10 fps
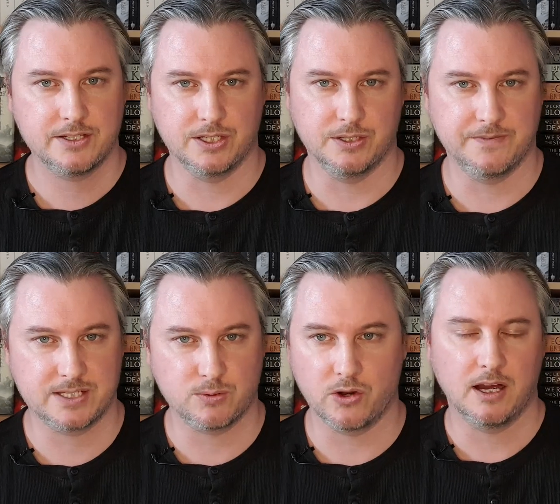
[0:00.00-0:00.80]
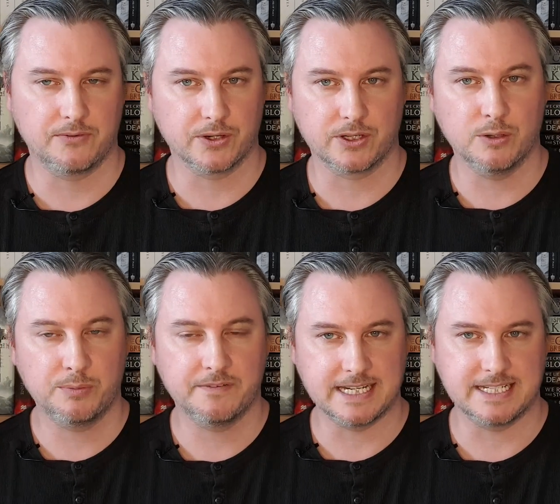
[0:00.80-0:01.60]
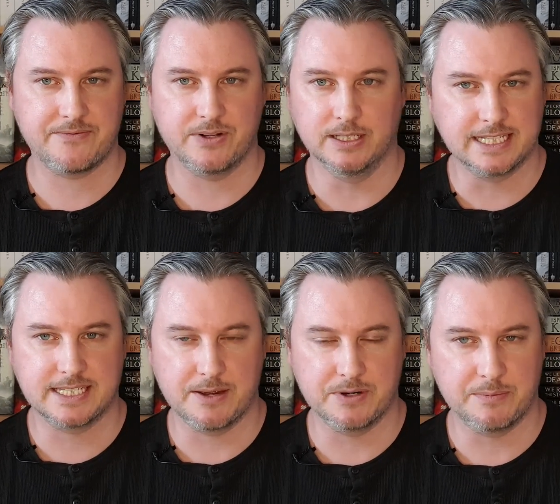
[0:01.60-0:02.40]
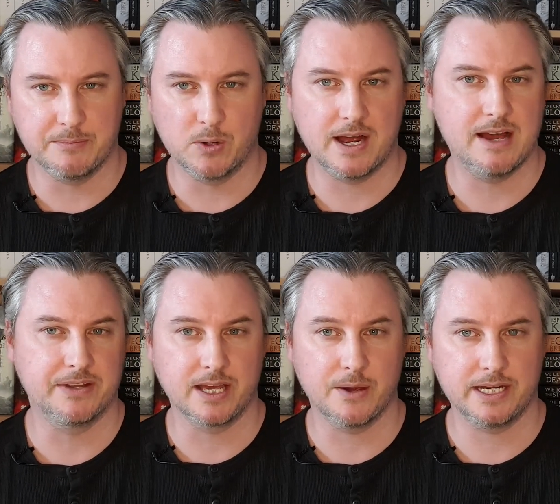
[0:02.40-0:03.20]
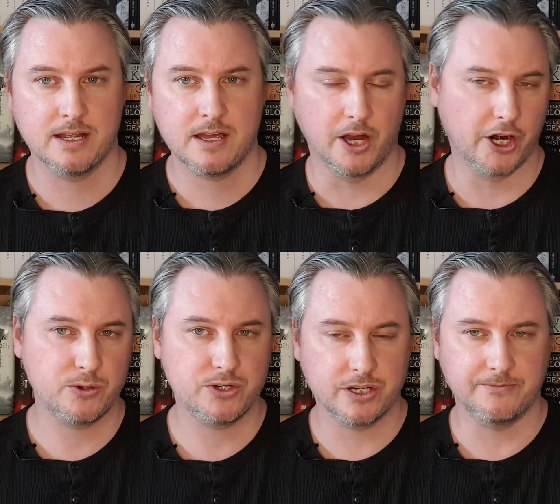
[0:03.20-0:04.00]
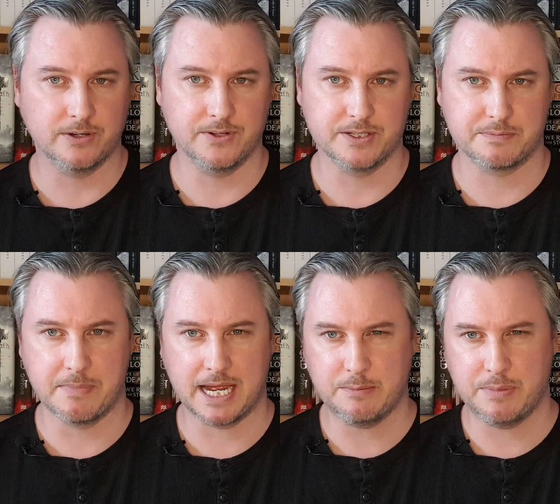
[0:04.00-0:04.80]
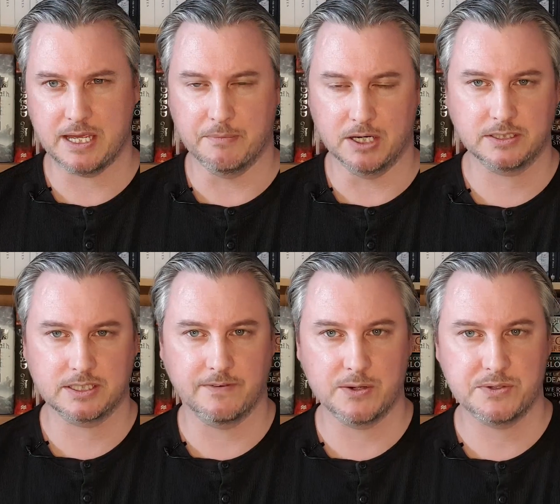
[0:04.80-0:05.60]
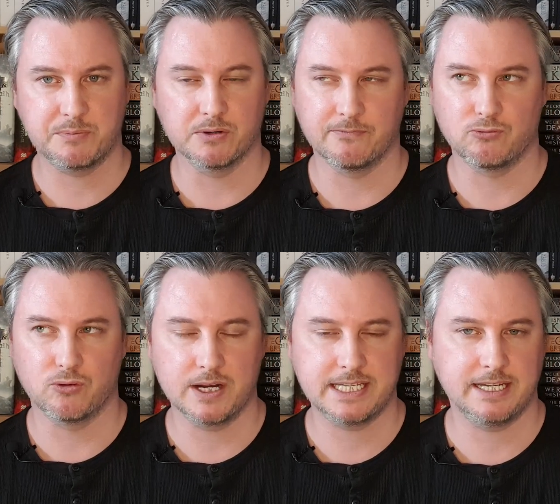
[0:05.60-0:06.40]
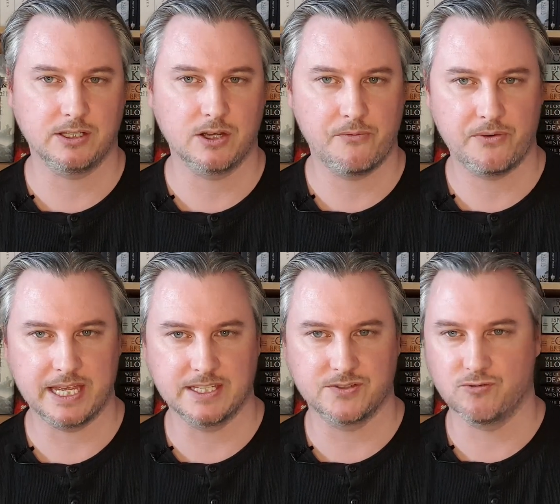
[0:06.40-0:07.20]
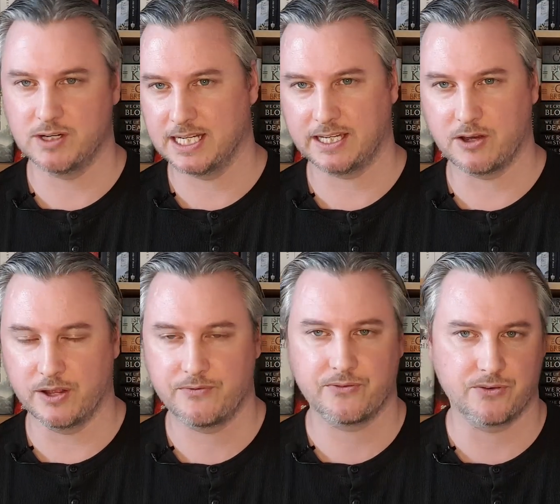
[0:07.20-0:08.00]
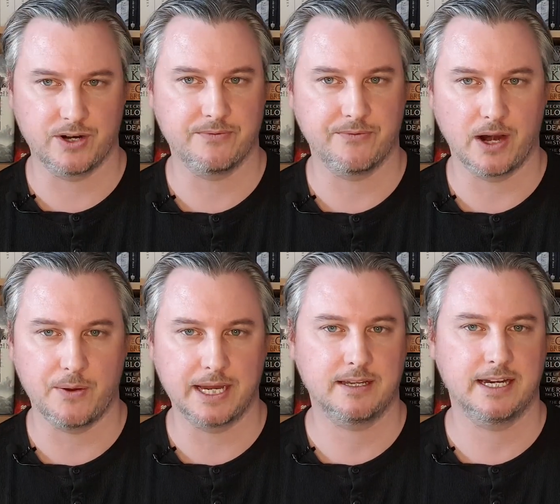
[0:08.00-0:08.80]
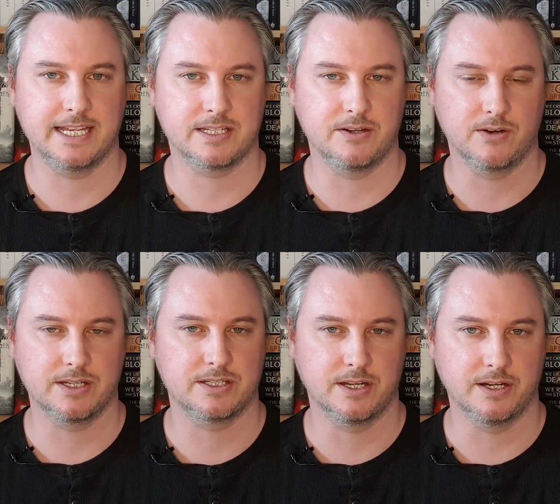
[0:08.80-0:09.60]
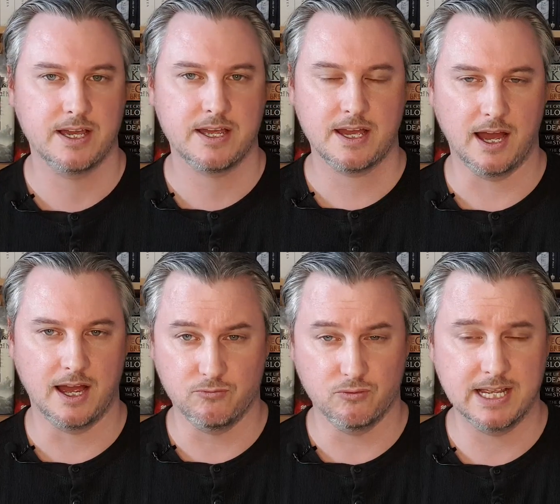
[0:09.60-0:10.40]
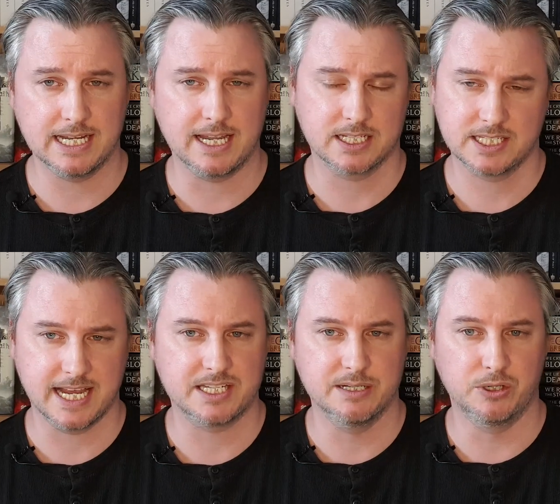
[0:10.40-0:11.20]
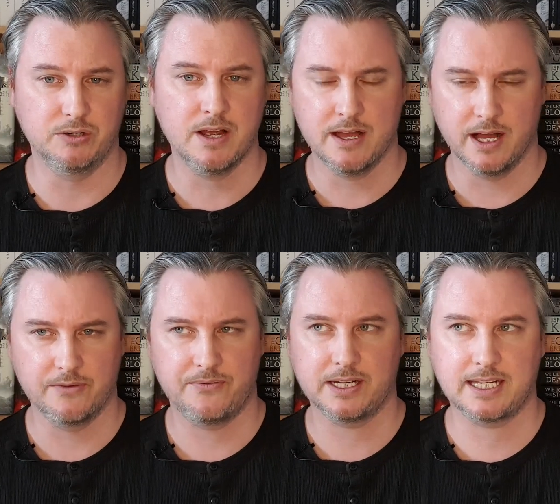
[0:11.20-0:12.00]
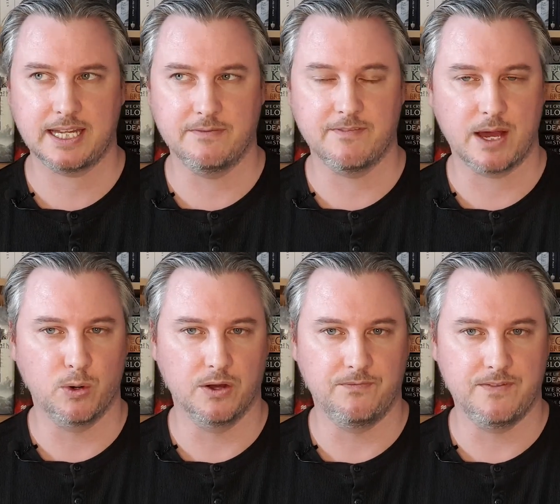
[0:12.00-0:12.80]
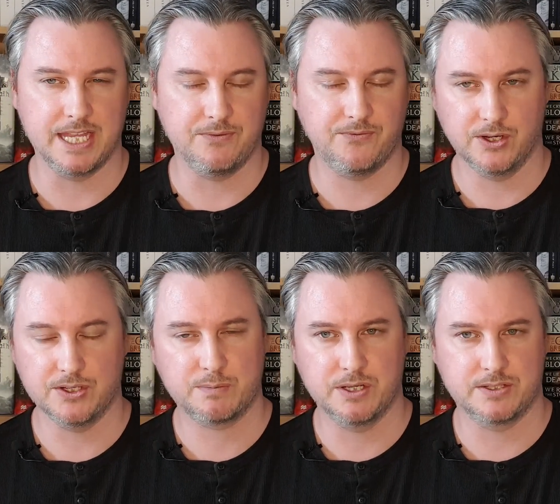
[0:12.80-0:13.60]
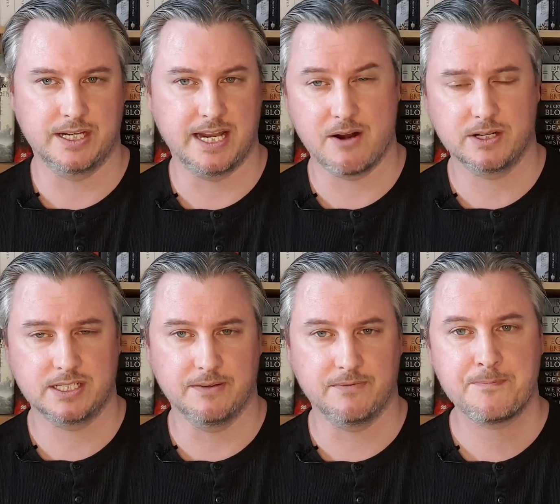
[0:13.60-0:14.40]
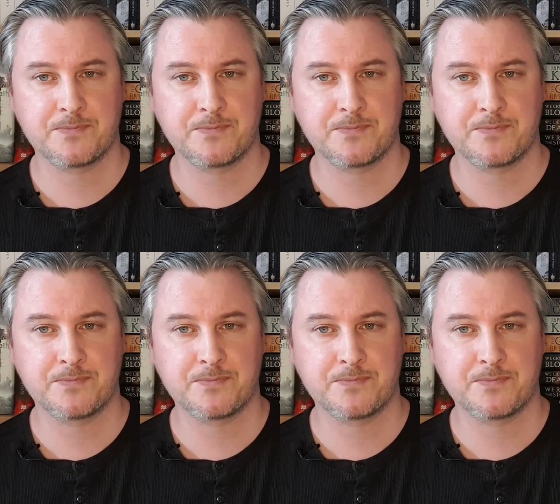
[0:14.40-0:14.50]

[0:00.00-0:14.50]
to this one. I've got a couple that definitely sound a bit more heavy going. An ocean of others may be amongst those, but the writing of it is really kind of free flowing and it's nice and uh, really accessible. And I think in that one, the first person narrative